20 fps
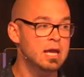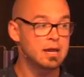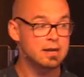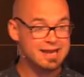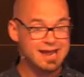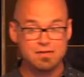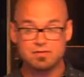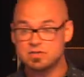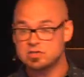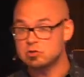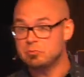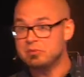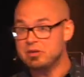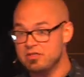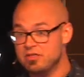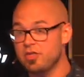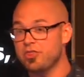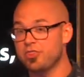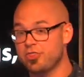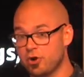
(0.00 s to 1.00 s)
Now this will be
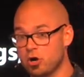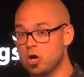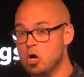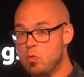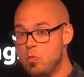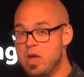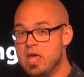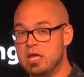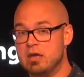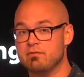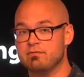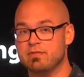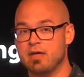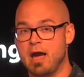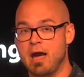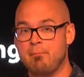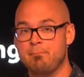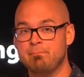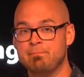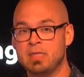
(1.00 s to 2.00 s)
the third week of
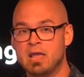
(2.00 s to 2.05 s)
that.